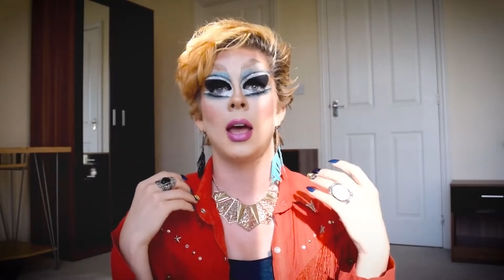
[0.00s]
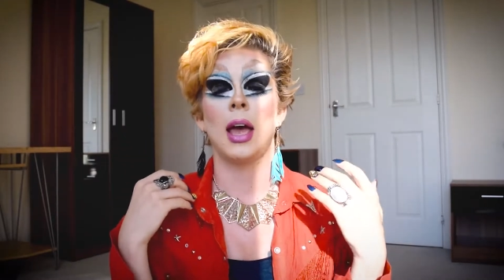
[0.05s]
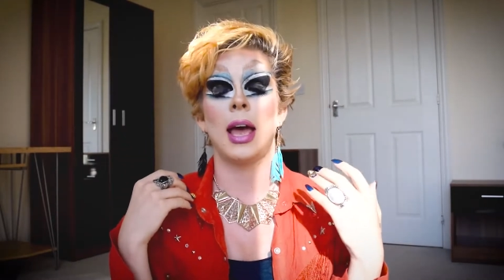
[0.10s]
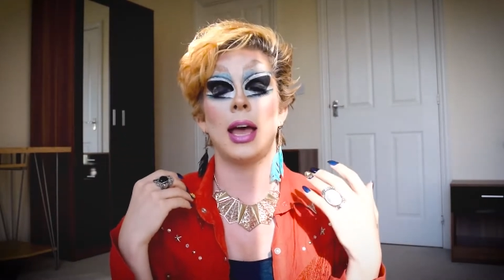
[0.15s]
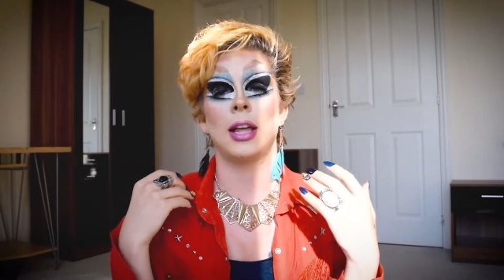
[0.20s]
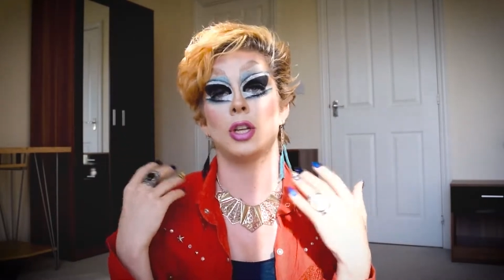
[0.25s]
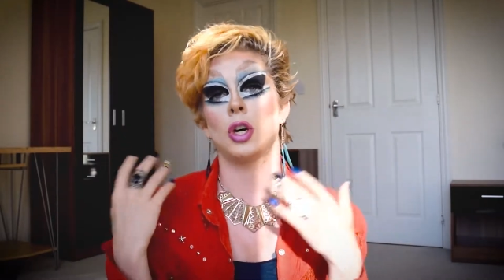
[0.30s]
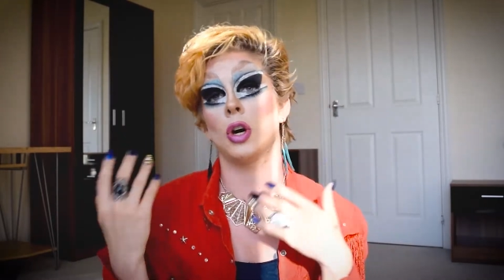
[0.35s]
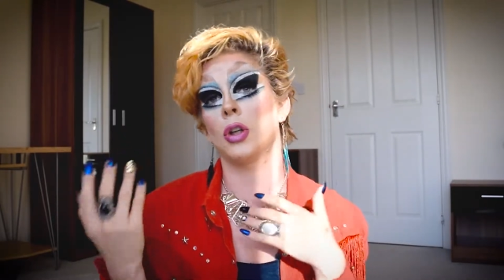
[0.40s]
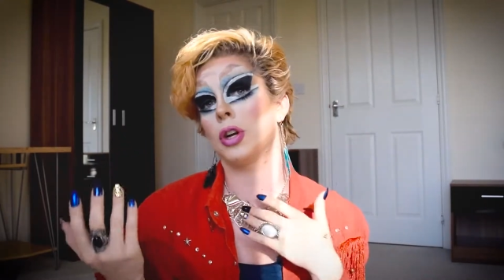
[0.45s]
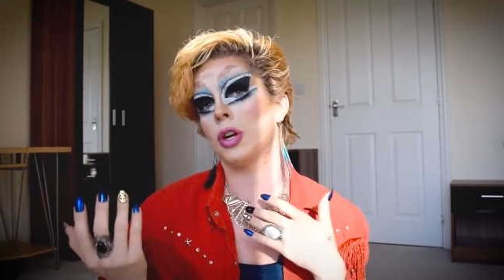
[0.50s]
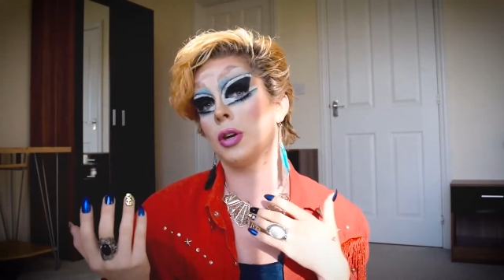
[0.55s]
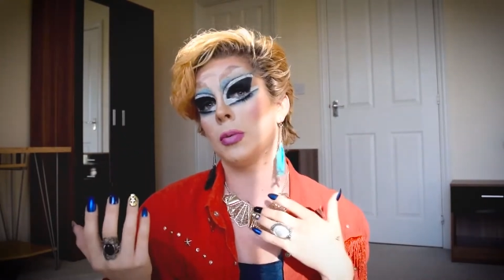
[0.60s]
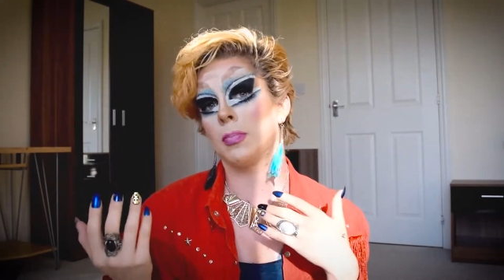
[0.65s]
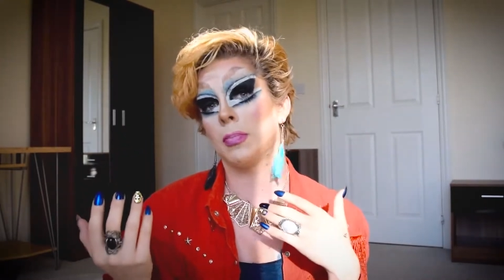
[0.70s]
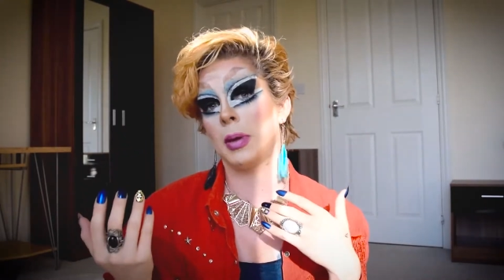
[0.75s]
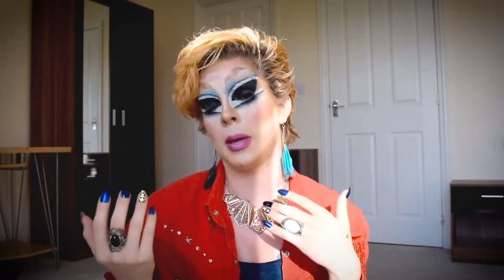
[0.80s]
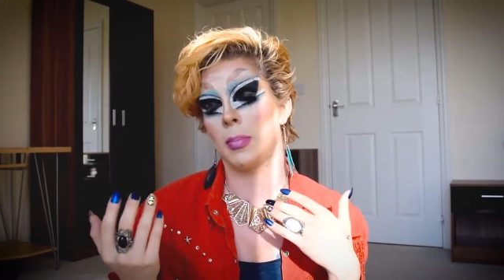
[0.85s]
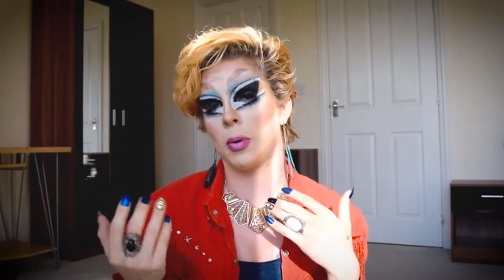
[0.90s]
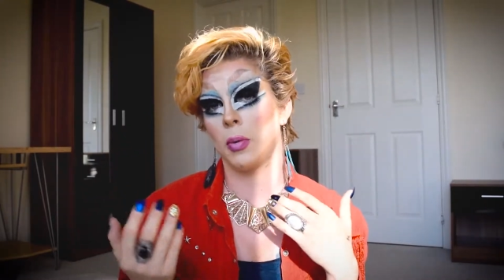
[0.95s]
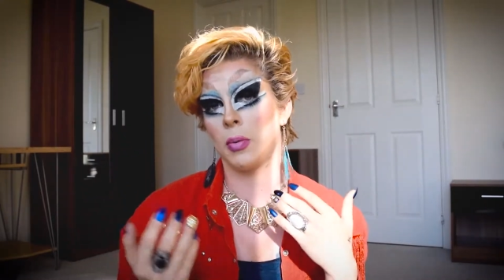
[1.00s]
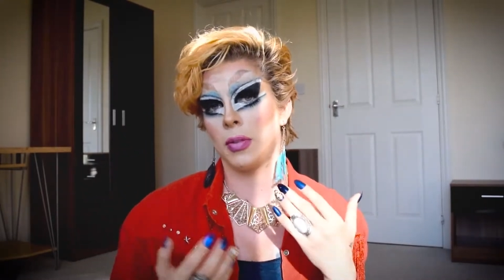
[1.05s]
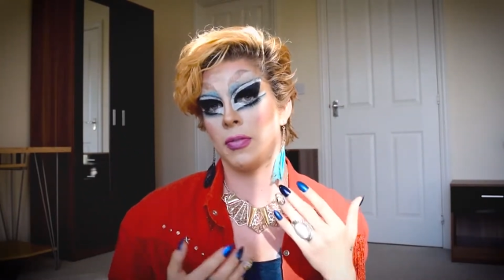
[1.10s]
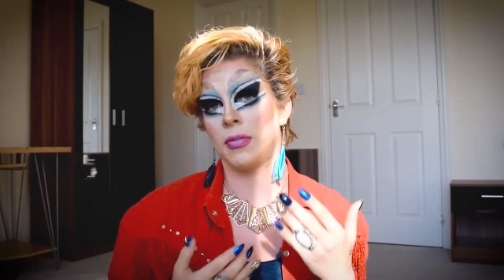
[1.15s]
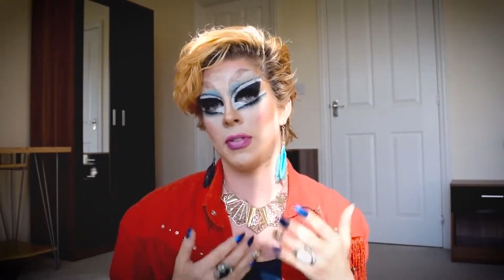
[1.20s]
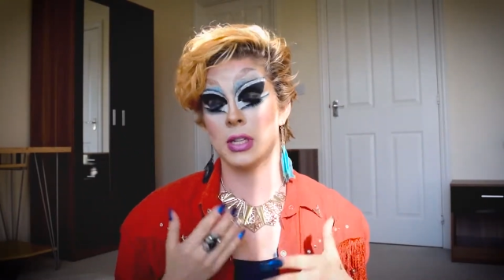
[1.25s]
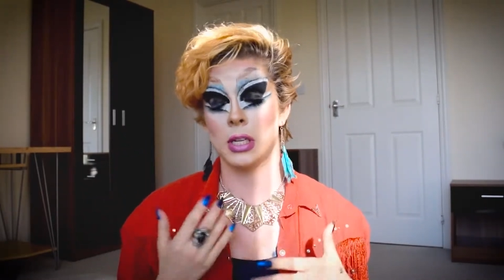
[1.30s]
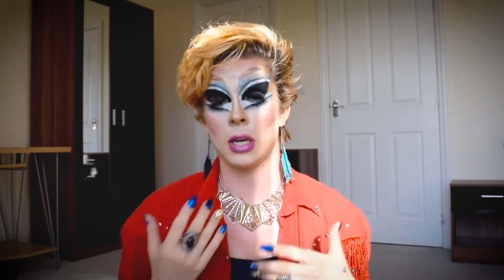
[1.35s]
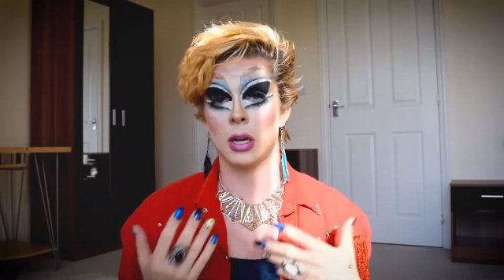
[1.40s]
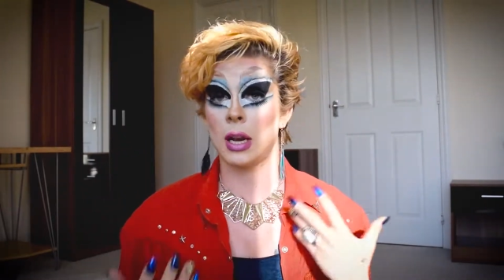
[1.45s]
and other people with
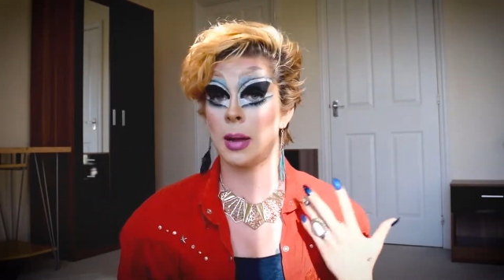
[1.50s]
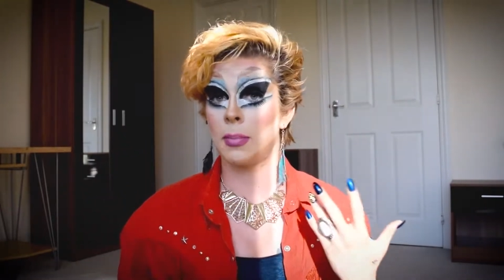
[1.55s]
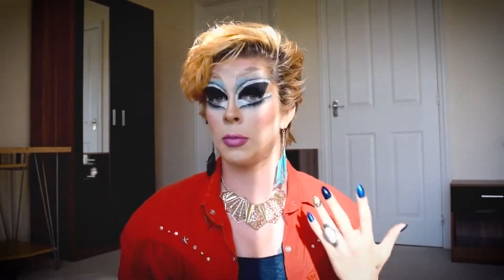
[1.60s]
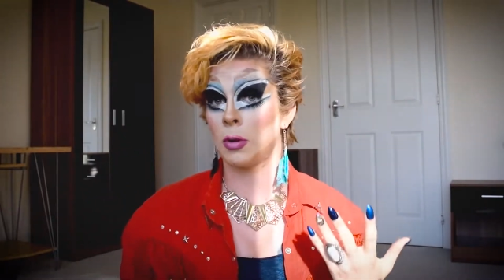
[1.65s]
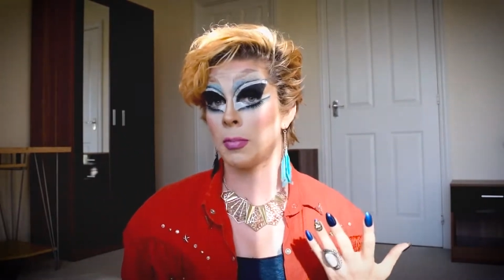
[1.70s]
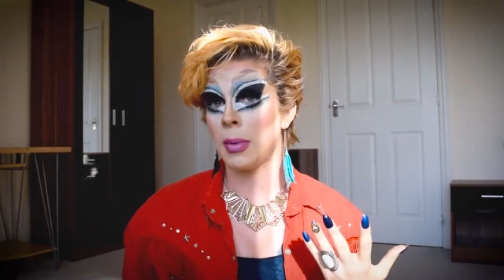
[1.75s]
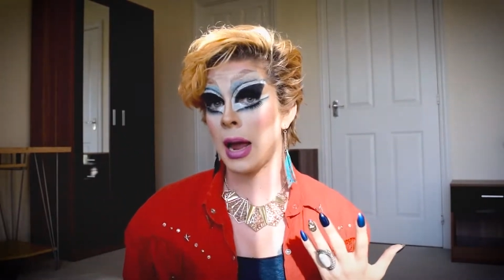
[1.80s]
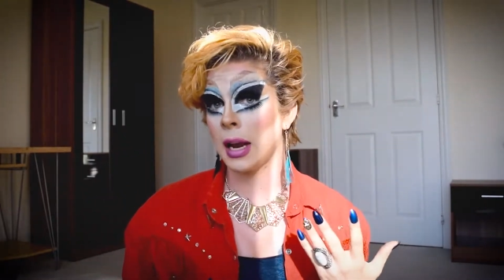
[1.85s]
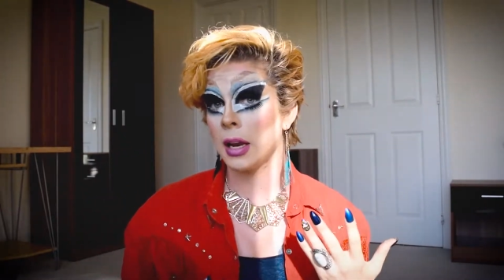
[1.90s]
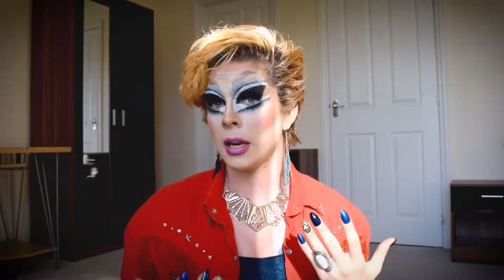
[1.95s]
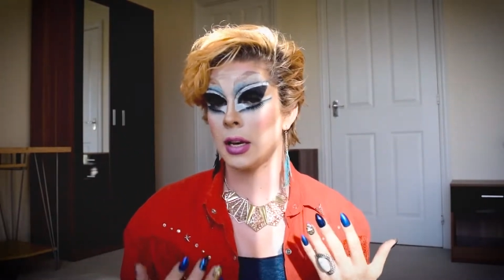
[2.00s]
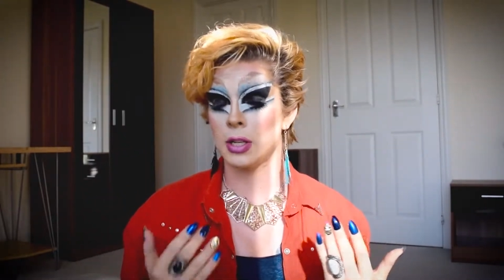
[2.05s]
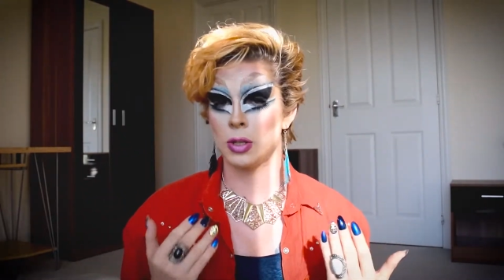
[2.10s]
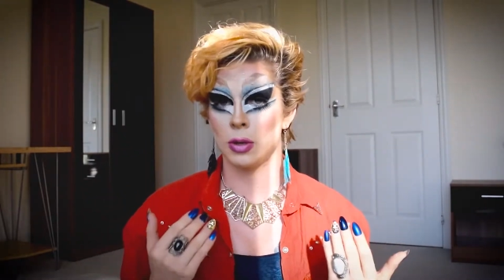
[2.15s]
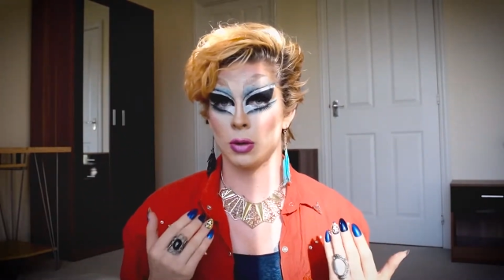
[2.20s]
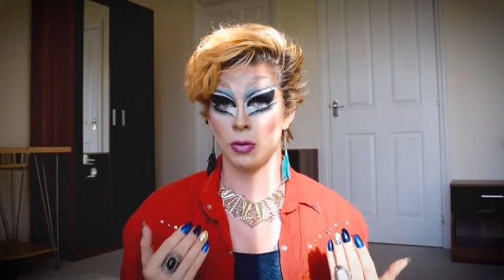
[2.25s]
physical abnormalities